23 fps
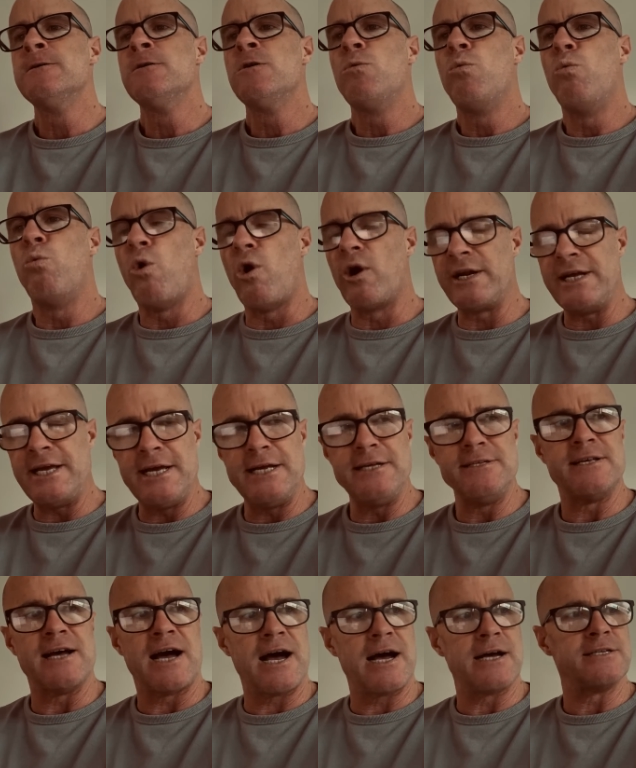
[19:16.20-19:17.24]

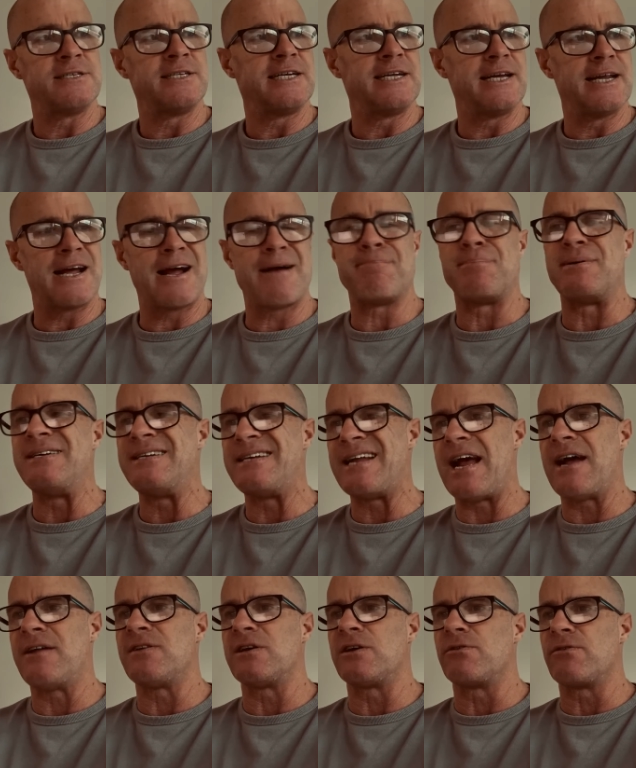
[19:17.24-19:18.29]
to get up and
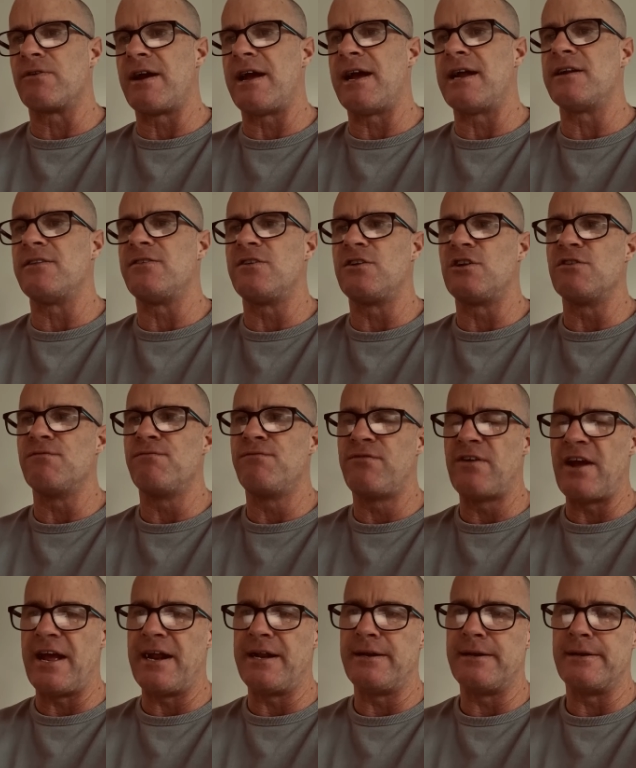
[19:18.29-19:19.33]
down the ground and to
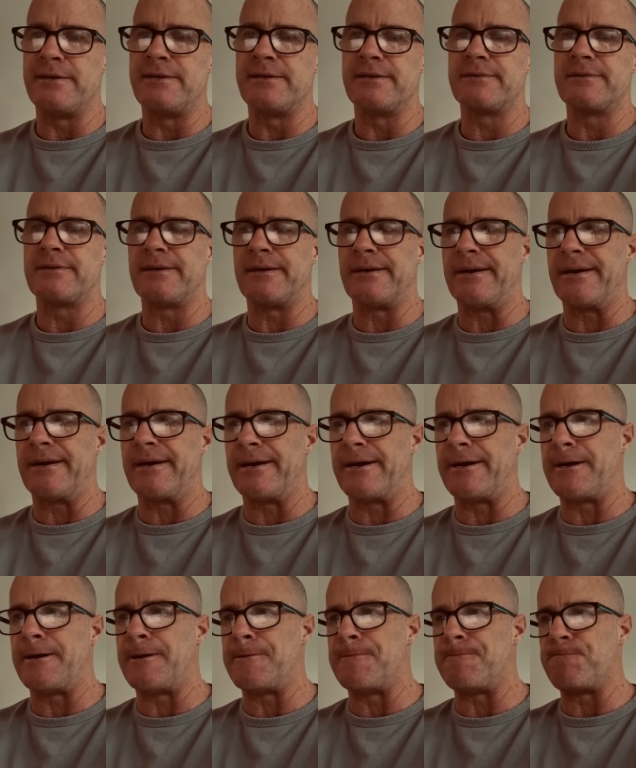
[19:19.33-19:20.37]
defend
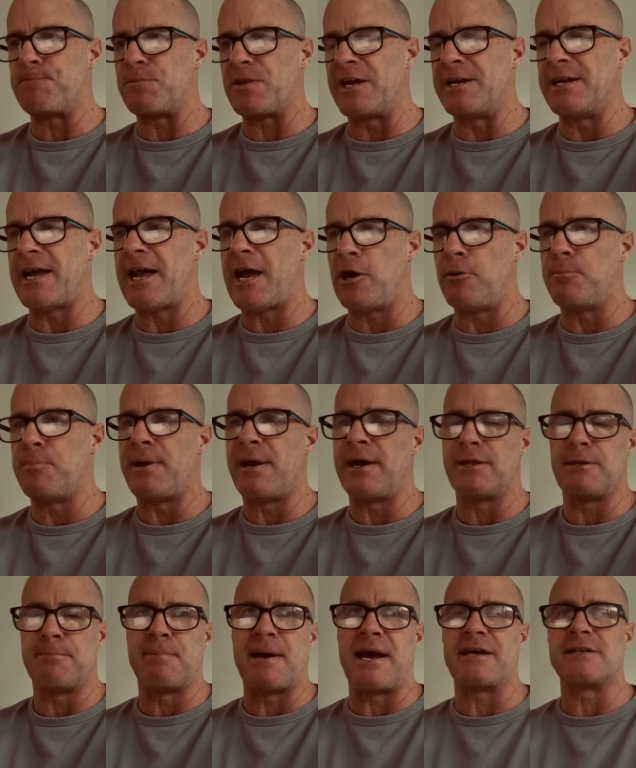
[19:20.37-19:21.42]
and to help out
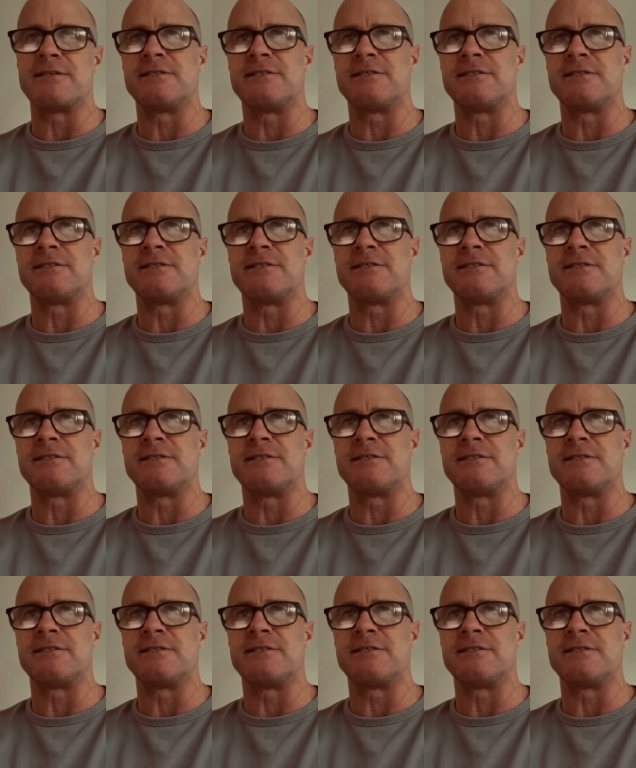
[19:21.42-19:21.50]
the back